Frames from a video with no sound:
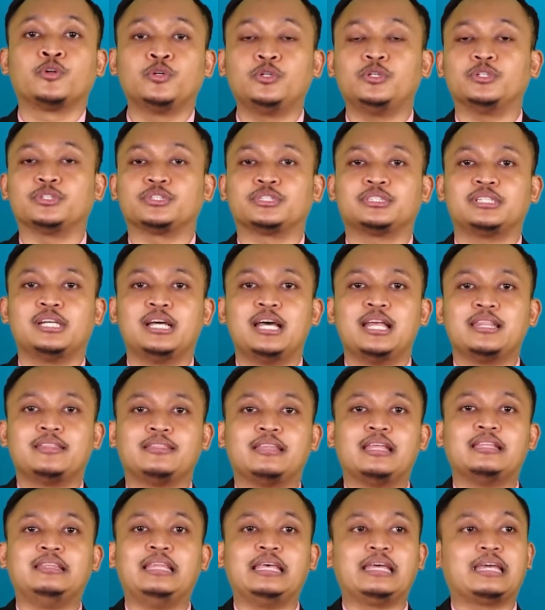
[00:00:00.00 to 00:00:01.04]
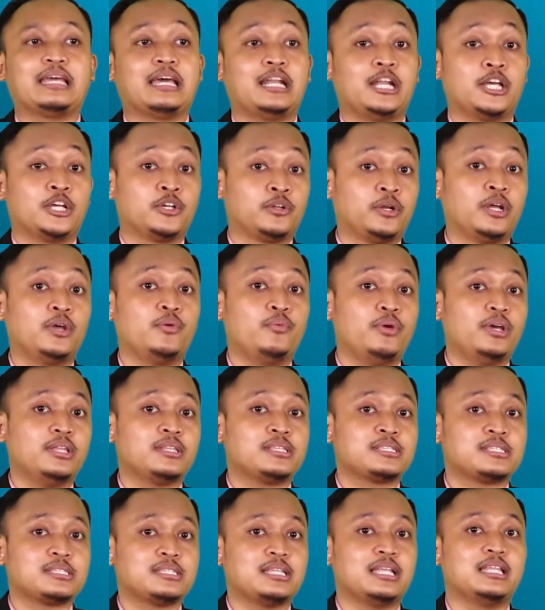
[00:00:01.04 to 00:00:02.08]
rules that they can agree
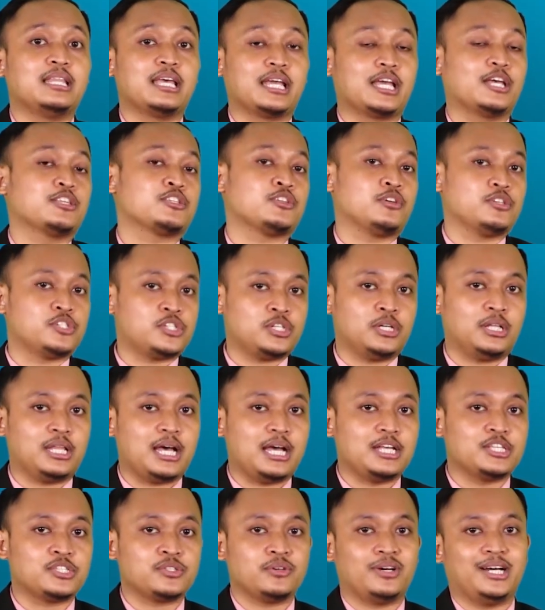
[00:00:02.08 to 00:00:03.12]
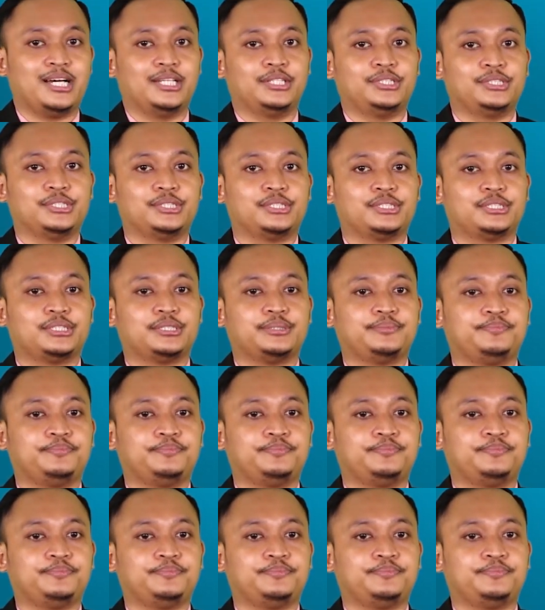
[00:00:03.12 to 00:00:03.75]
with, that they can socialize to others.